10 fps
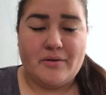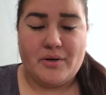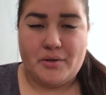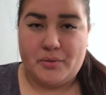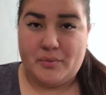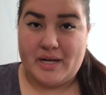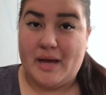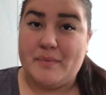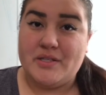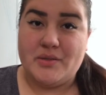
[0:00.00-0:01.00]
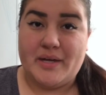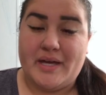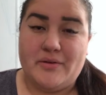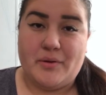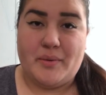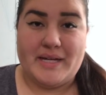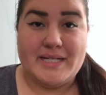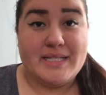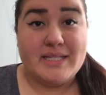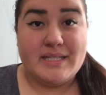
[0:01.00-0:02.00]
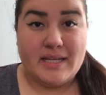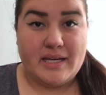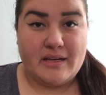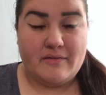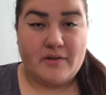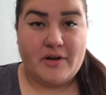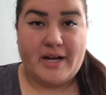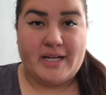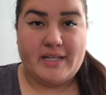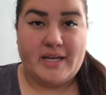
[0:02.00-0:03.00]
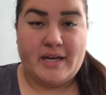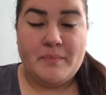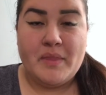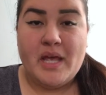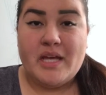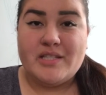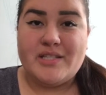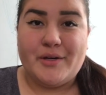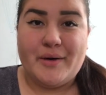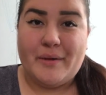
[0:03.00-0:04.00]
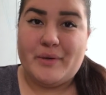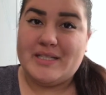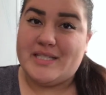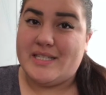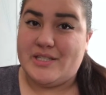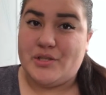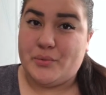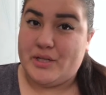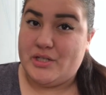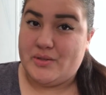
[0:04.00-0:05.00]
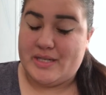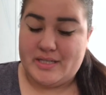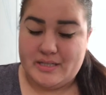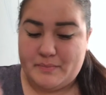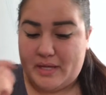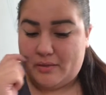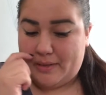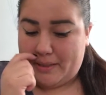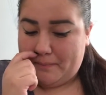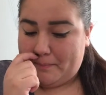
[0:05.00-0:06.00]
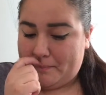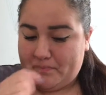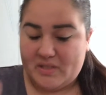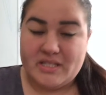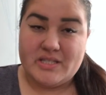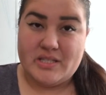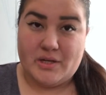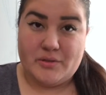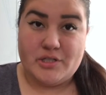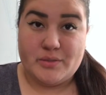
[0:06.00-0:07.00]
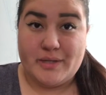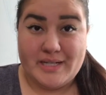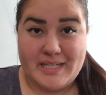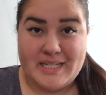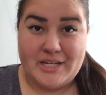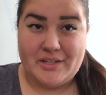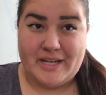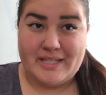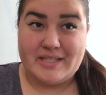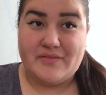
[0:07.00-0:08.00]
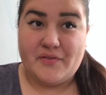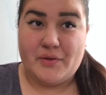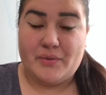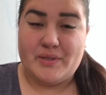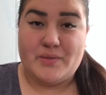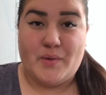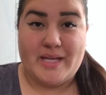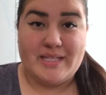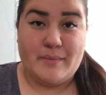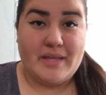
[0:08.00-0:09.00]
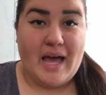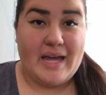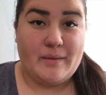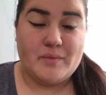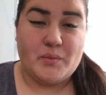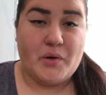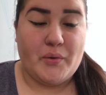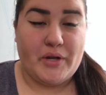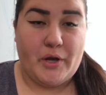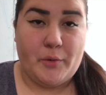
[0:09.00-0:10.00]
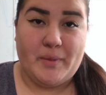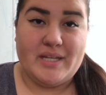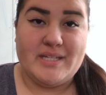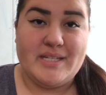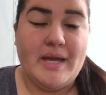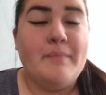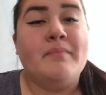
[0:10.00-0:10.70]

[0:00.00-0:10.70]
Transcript: don't know what happened to it. I don't know why it didn't save correctly. So I wanted to redo this, by the way. So just wanted to tell you guys for the reason why some of the items were already opened.